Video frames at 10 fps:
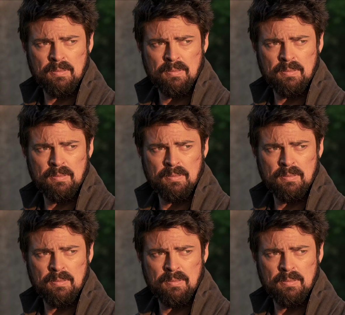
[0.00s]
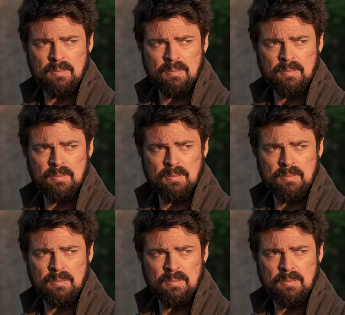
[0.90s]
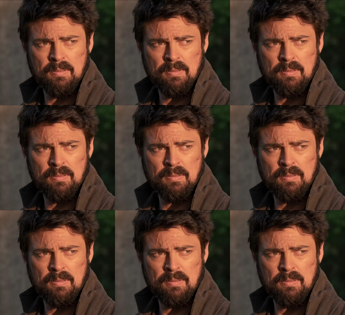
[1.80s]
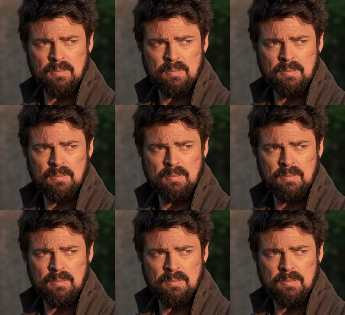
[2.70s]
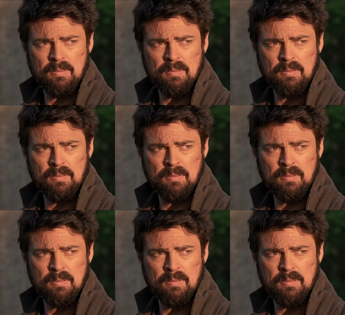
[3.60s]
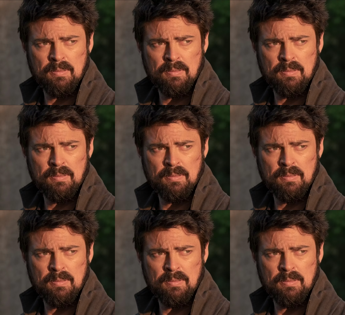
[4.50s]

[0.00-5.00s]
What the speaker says: This is a still picture; no speech is visible.